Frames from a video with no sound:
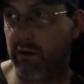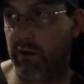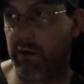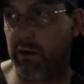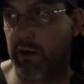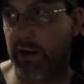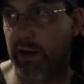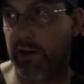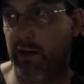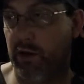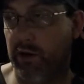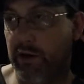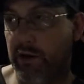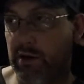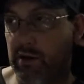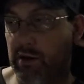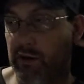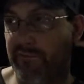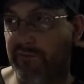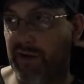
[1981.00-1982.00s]
I don't
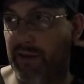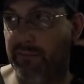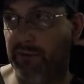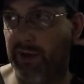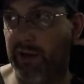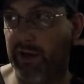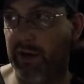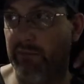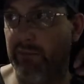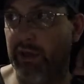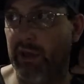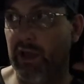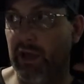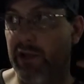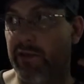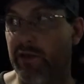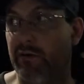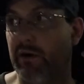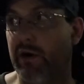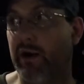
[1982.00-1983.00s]
know if I'm going to be
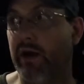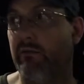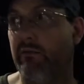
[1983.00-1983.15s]
on the right